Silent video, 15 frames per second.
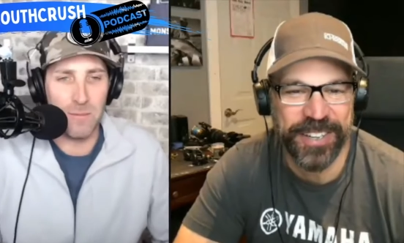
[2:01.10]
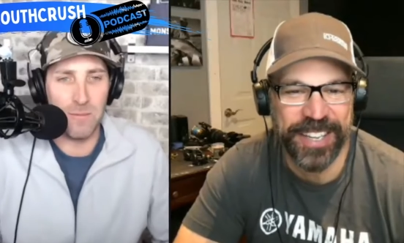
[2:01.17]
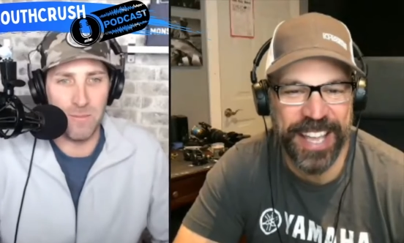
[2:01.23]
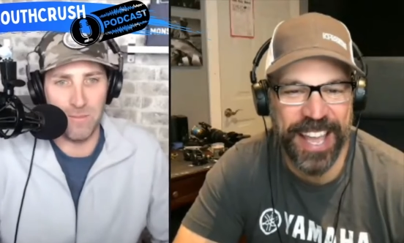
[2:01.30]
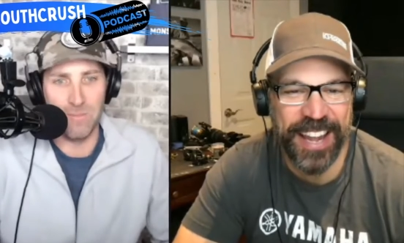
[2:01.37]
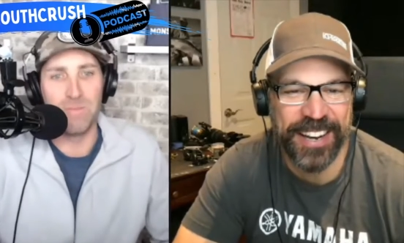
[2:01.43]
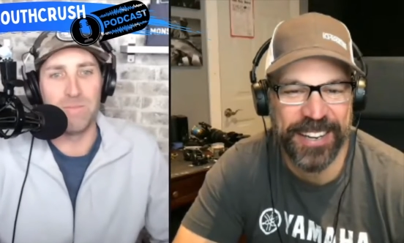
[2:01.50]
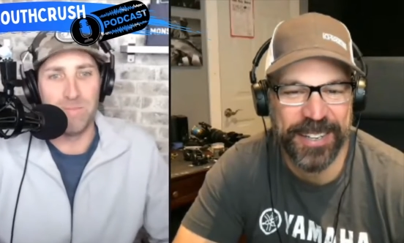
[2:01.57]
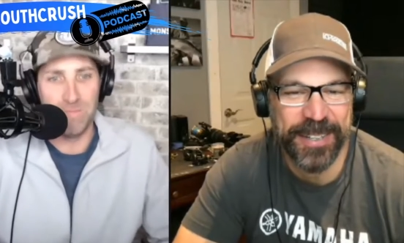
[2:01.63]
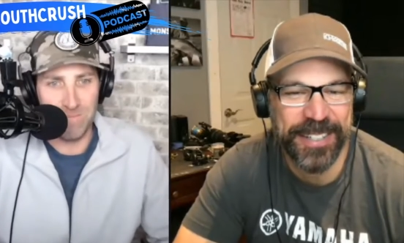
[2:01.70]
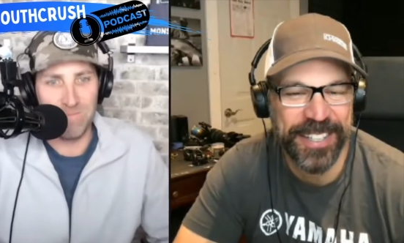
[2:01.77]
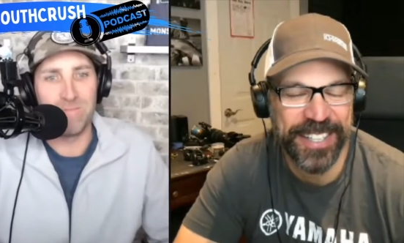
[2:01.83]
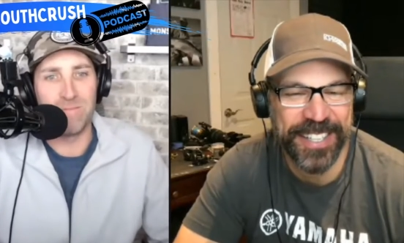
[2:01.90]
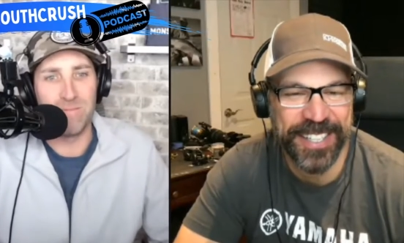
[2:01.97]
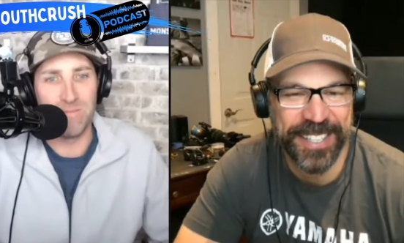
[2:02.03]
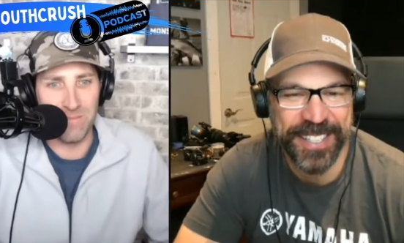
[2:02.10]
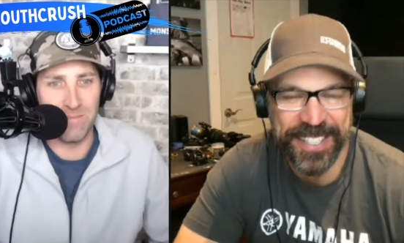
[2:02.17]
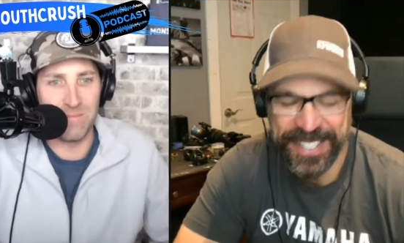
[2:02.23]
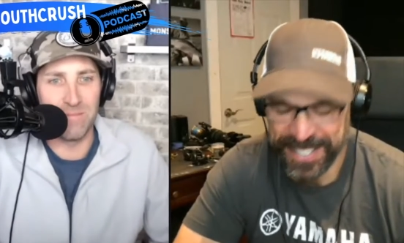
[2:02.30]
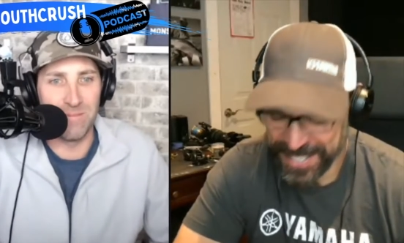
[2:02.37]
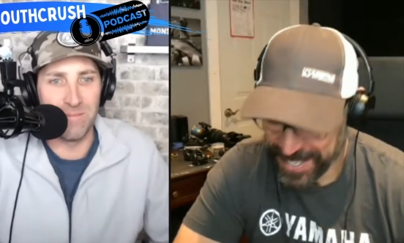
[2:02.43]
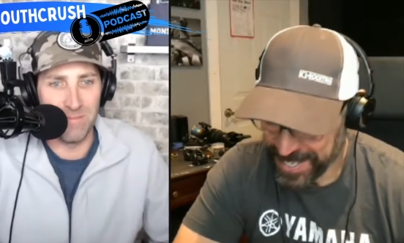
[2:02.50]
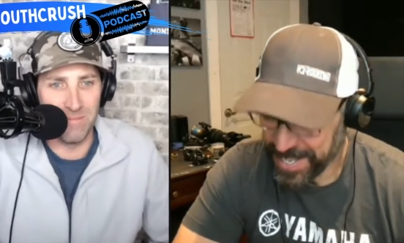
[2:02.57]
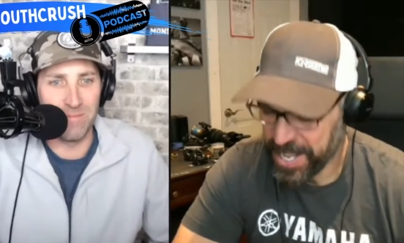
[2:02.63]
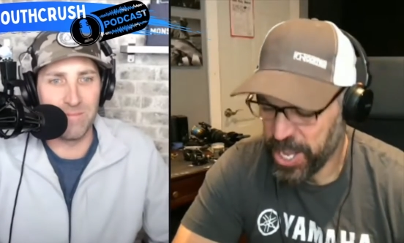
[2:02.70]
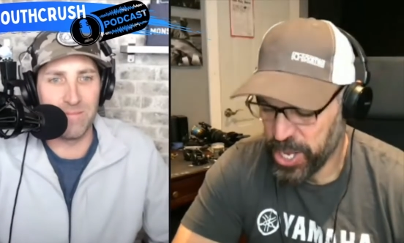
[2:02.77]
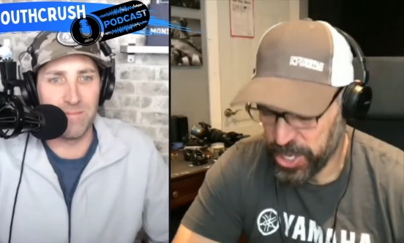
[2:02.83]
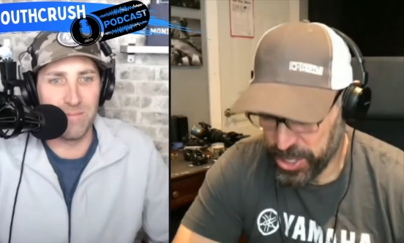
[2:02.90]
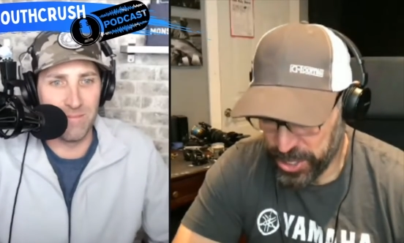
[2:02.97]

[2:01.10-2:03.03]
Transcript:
Speaker 1: in Canada, uh, mm-hmm.